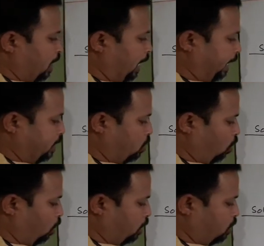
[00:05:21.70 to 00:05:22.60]
x
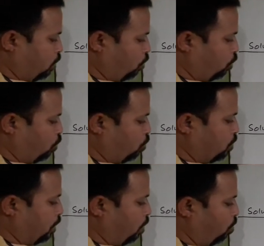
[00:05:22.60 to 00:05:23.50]
naught is equals to
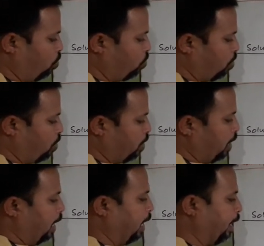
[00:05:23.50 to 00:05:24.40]
0
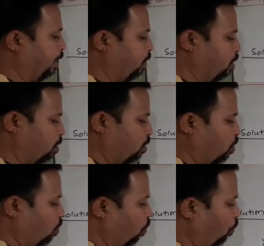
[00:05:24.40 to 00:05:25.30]
and
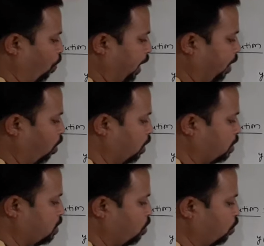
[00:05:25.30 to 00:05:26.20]
y naught
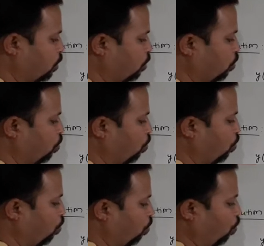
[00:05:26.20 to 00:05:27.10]
is equals to
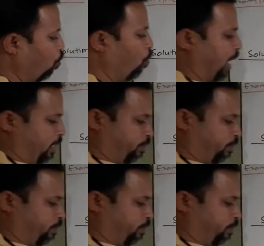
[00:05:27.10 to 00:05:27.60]
1.